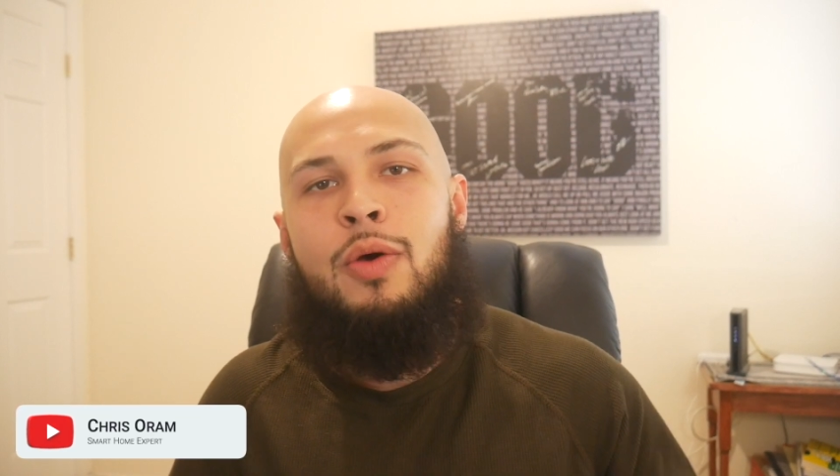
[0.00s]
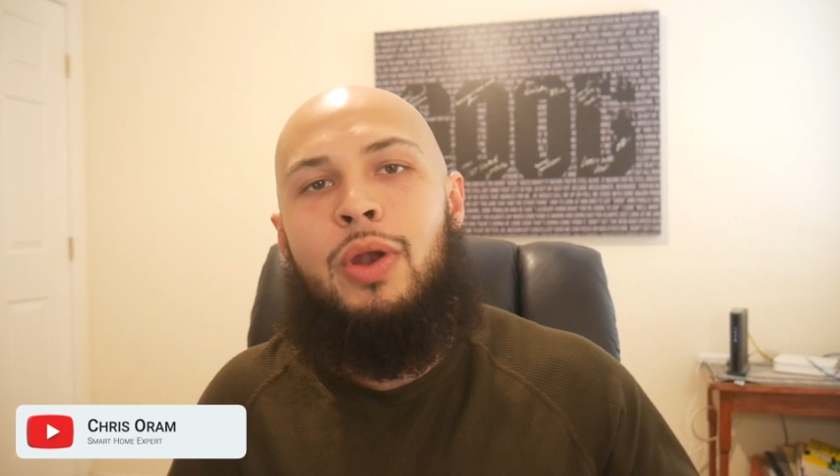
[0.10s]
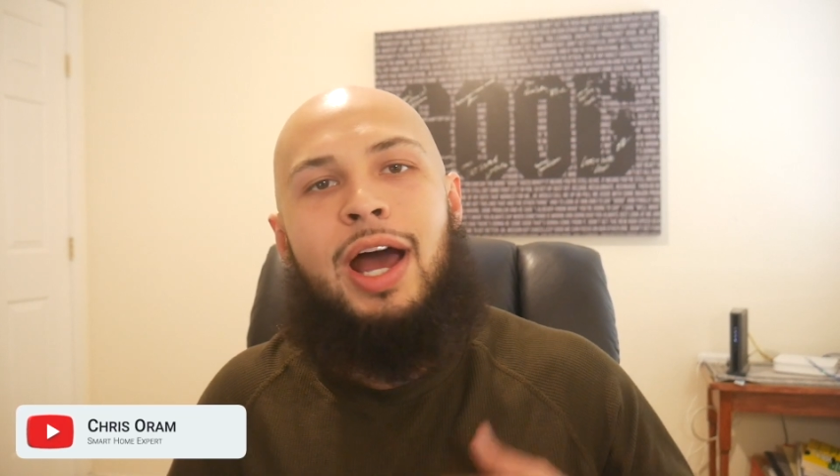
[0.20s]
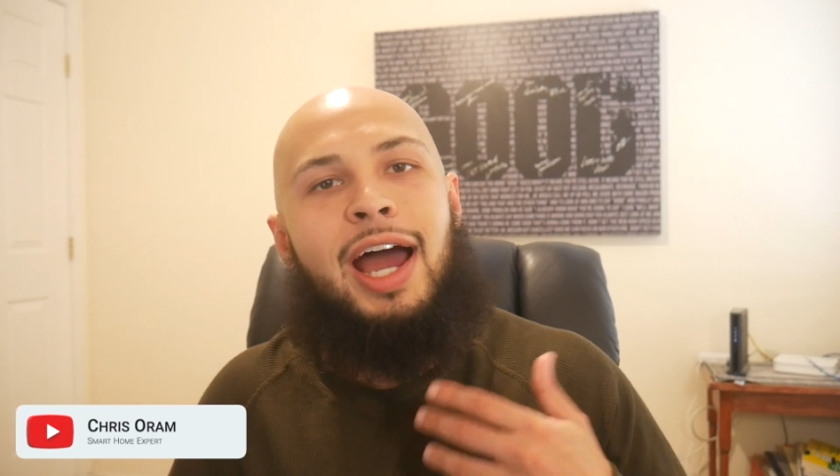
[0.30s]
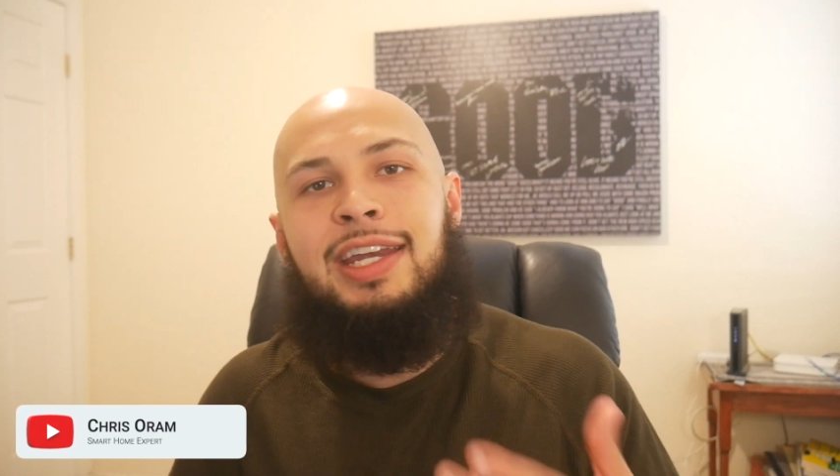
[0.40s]

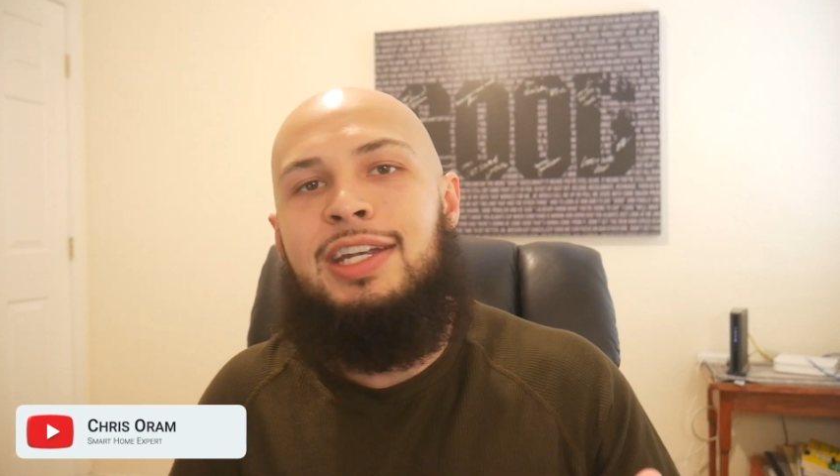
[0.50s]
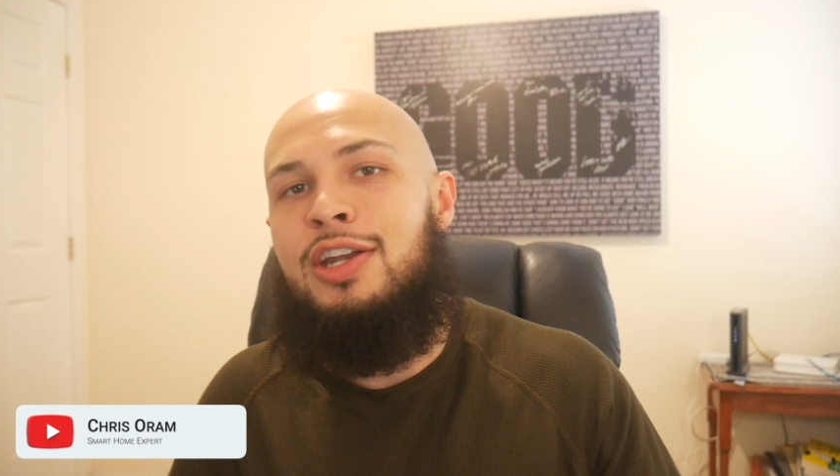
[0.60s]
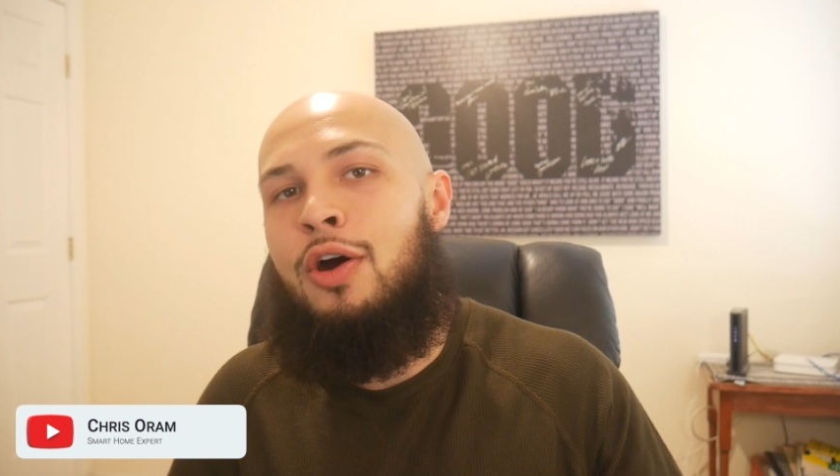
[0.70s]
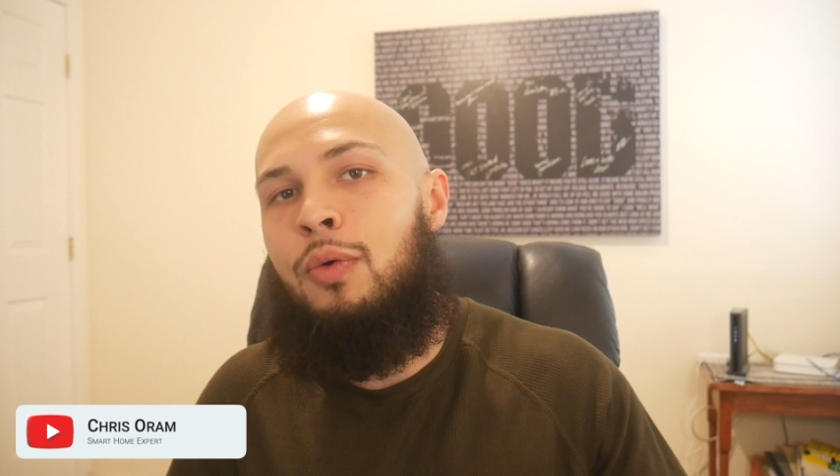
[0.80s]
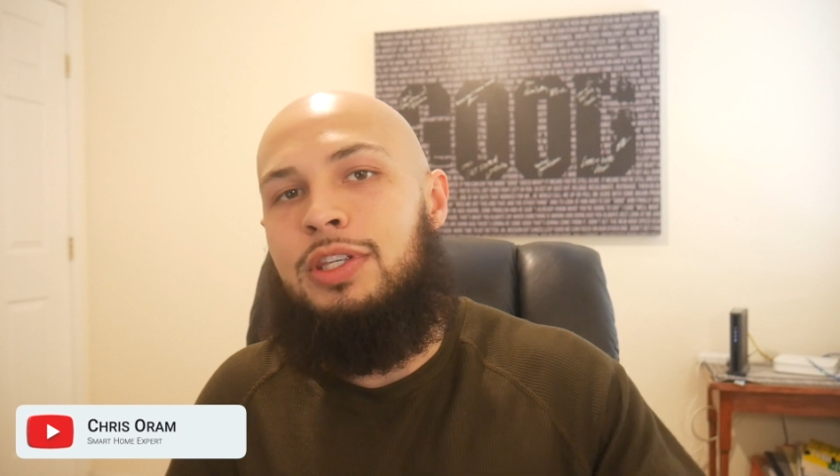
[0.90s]
when I didn't
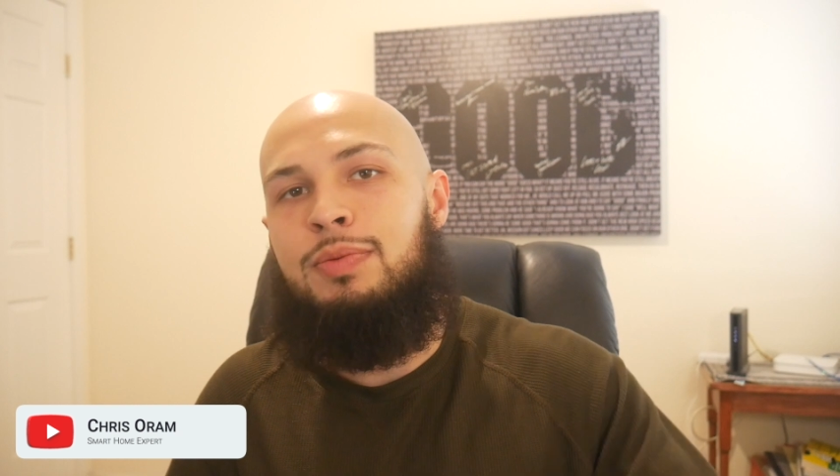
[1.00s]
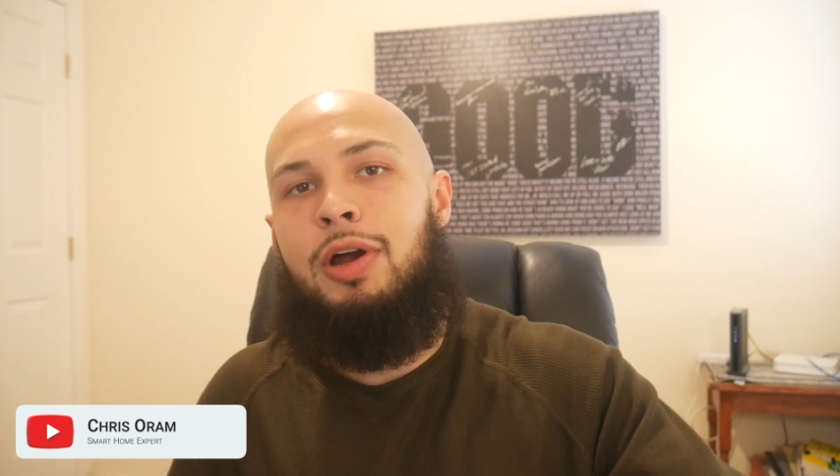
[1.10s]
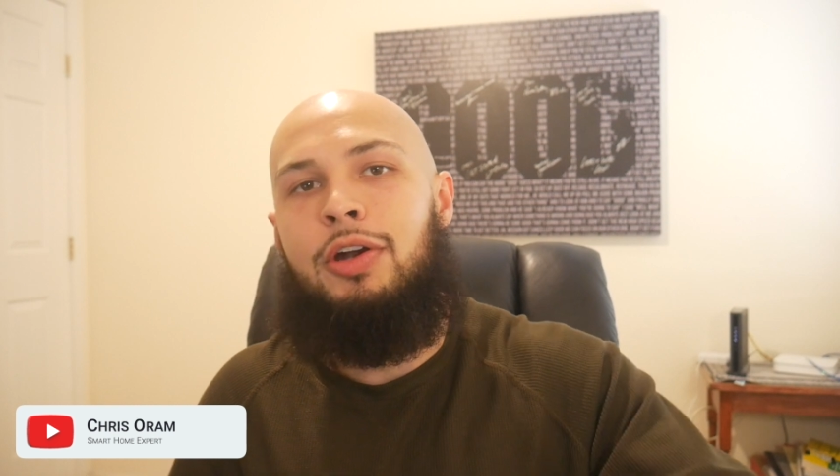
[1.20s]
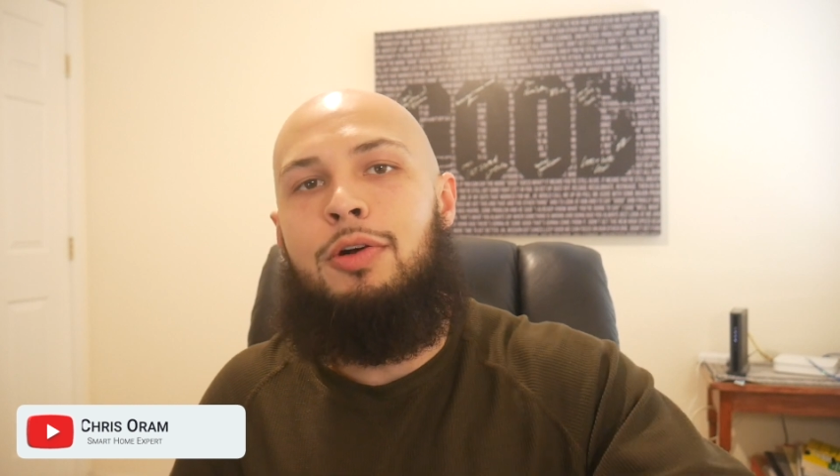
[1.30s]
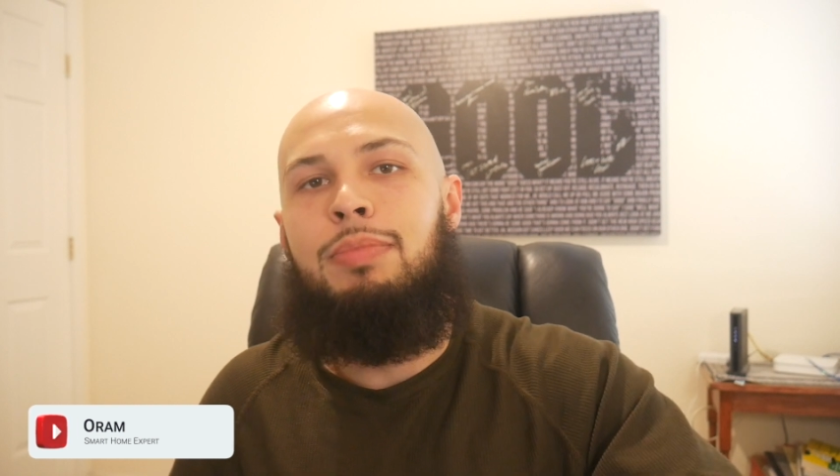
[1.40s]
know what
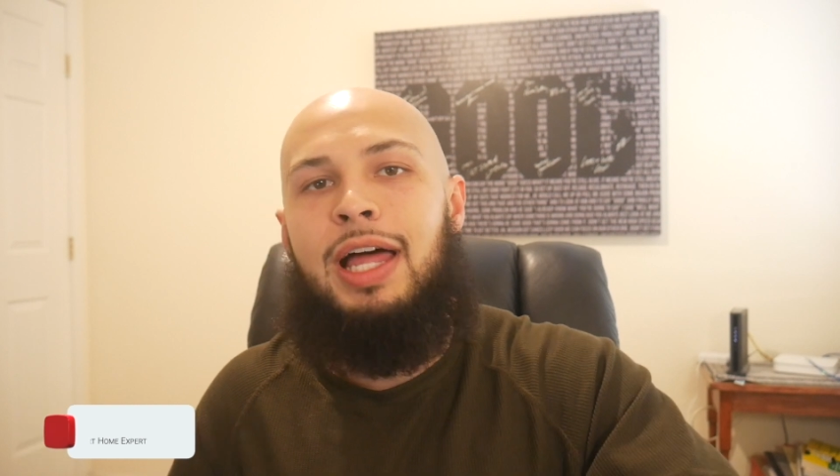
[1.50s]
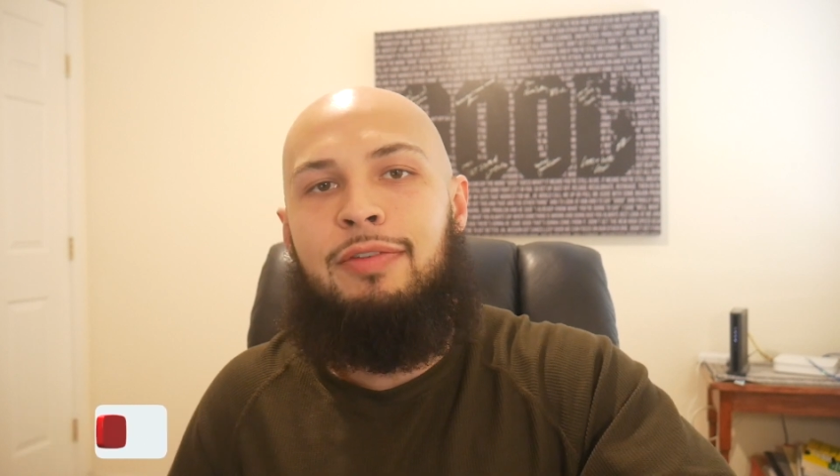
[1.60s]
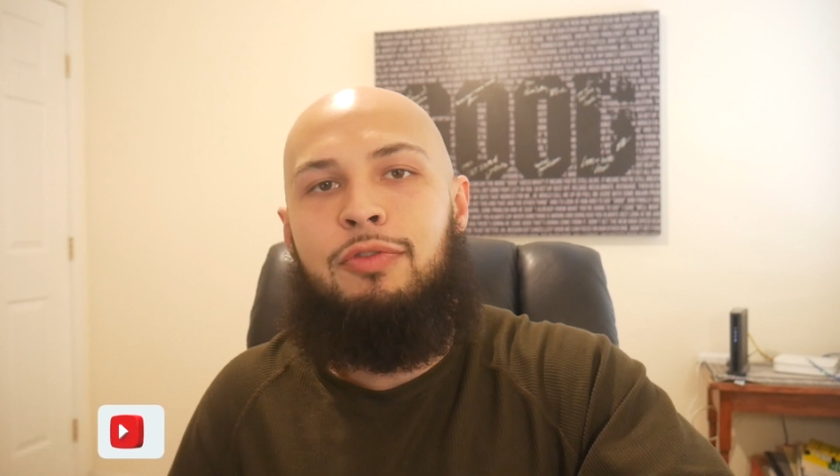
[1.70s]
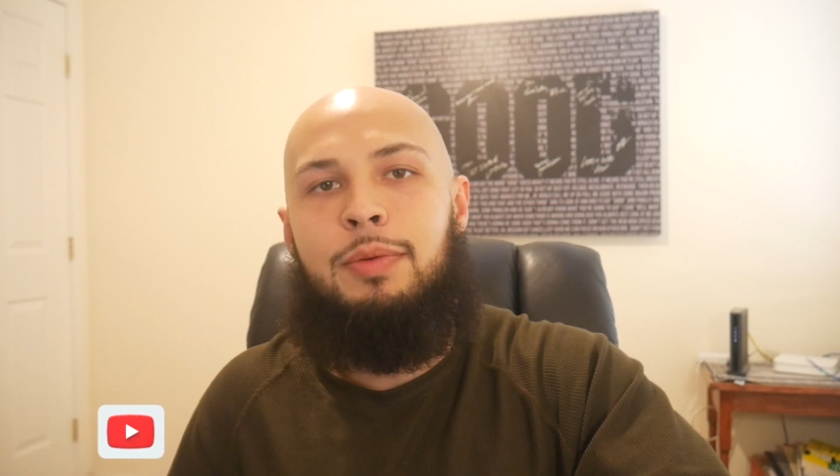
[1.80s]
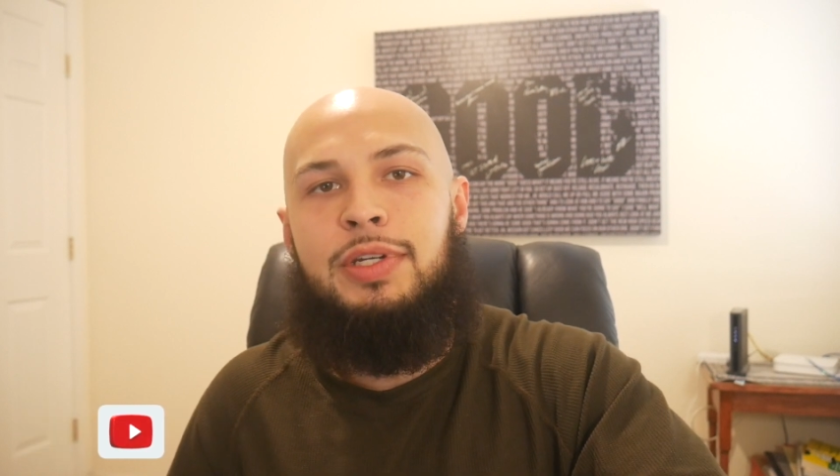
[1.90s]
smart home
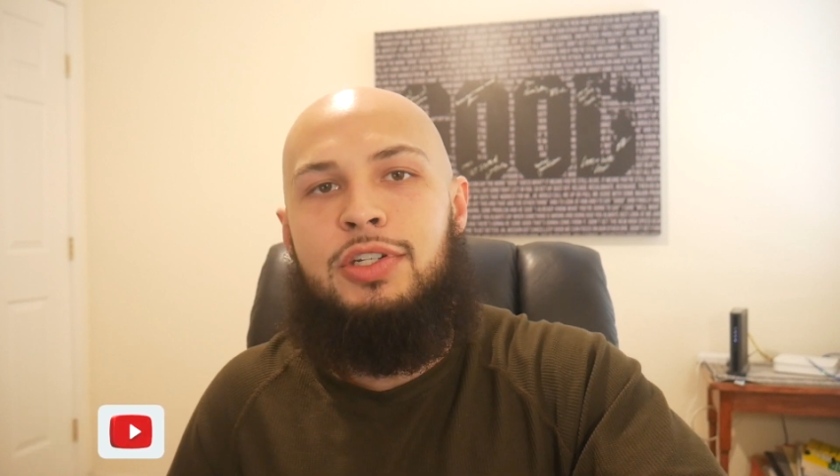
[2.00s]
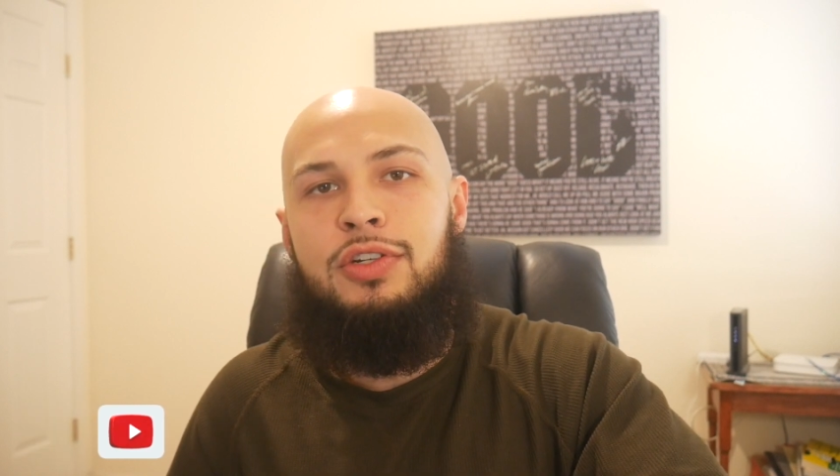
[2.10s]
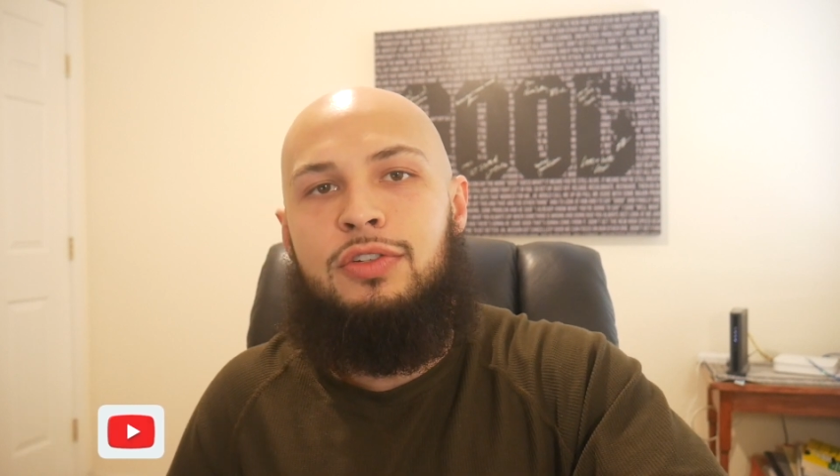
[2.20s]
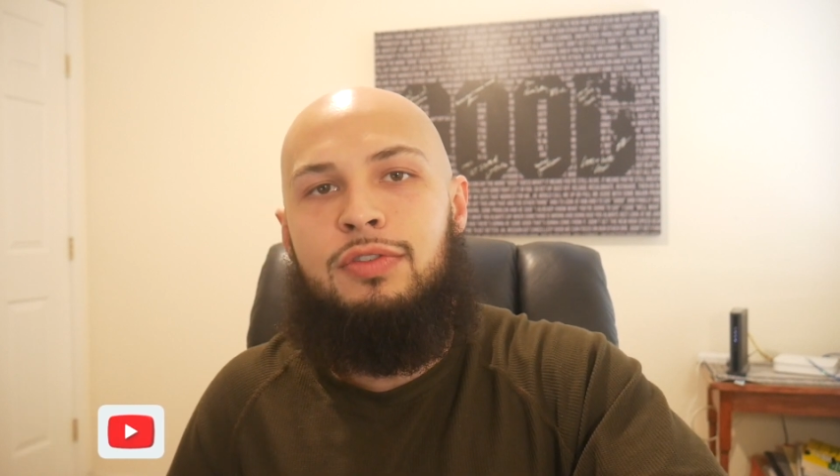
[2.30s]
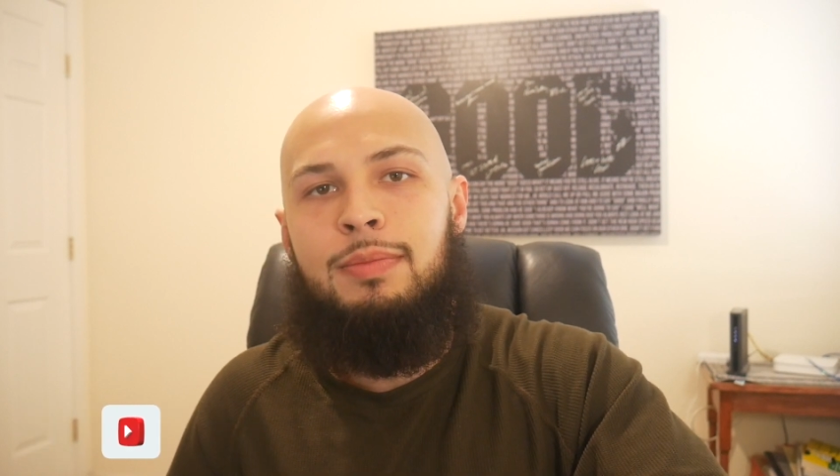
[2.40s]
platform to
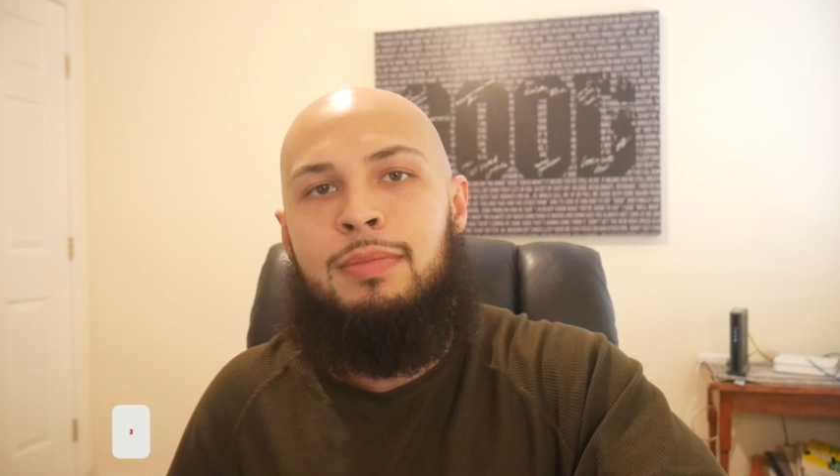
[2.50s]
choose from.